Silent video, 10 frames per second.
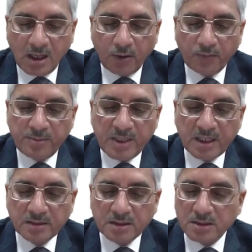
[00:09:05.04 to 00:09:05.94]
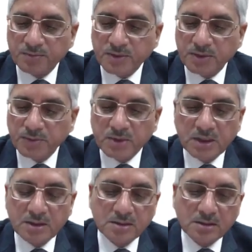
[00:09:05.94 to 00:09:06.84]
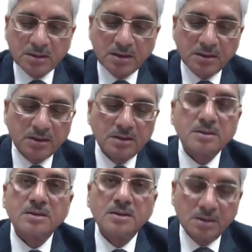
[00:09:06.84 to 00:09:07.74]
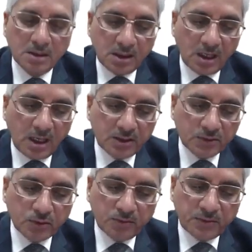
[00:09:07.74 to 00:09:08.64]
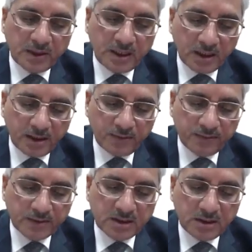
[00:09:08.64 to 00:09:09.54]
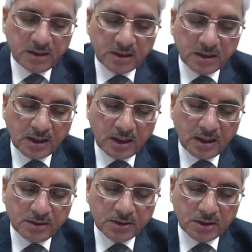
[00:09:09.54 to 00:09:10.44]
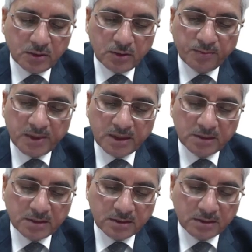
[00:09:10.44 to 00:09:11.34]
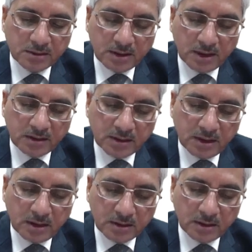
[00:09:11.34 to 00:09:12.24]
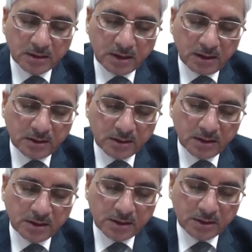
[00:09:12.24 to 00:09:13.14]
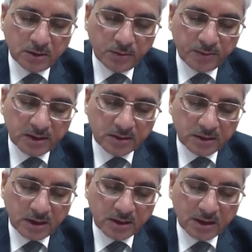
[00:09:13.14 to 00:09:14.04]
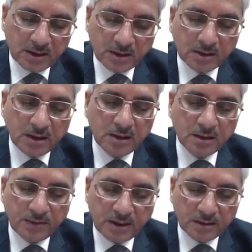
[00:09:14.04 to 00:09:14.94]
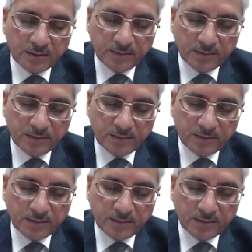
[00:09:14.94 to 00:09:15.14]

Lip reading: We make these substitutions in this, and so we will have d n0 plus delta eta, eta 0 plus delta eta divided